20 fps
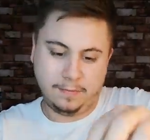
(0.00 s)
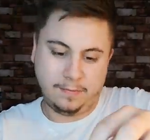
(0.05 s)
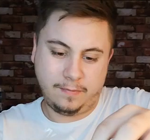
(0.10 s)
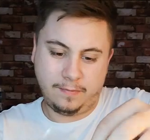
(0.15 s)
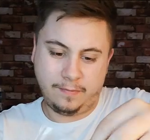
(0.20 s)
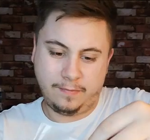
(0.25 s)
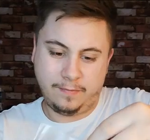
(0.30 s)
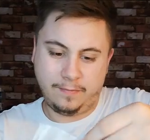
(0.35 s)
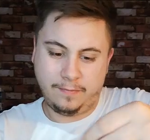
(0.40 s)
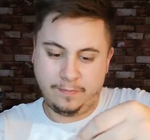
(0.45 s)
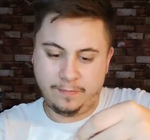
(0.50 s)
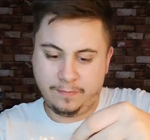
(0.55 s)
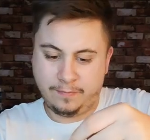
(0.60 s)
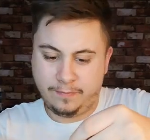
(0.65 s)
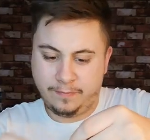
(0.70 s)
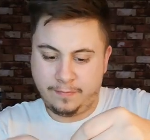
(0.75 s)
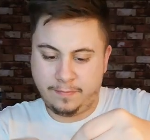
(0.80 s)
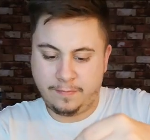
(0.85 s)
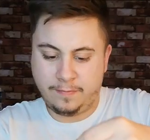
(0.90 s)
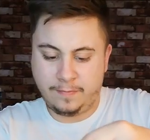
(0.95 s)

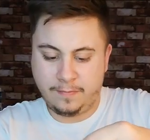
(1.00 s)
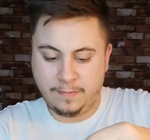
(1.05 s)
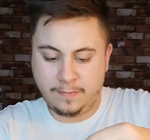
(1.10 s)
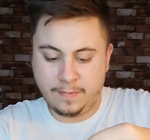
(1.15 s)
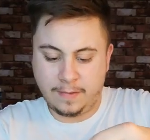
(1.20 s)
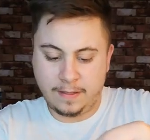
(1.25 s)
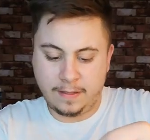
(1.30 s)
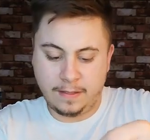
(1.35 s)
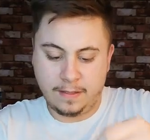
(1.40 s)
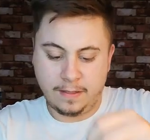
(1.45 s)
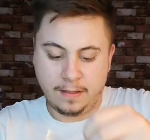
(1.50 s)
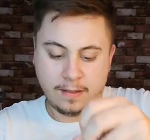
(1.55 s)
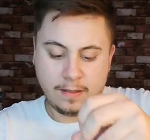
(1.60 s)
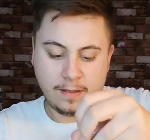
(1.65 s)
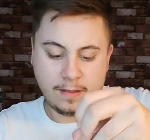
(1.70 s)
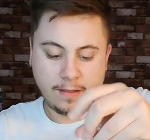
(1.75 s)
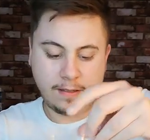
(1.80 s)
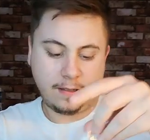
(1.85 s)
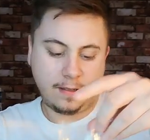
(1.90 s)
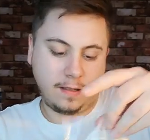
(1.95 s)

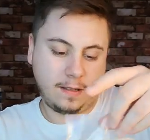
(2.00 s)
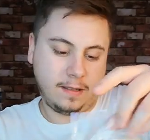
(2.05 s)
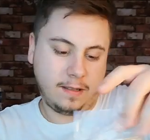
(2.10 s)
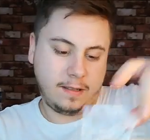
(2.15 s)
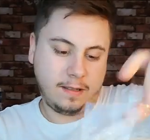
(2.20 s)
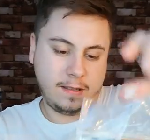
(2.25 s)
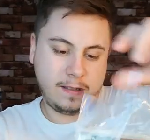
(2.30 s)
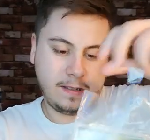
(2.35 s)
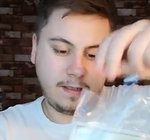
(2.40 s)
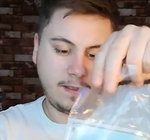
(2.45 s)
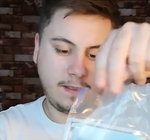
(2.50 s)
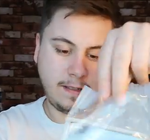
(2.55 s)
[no speech]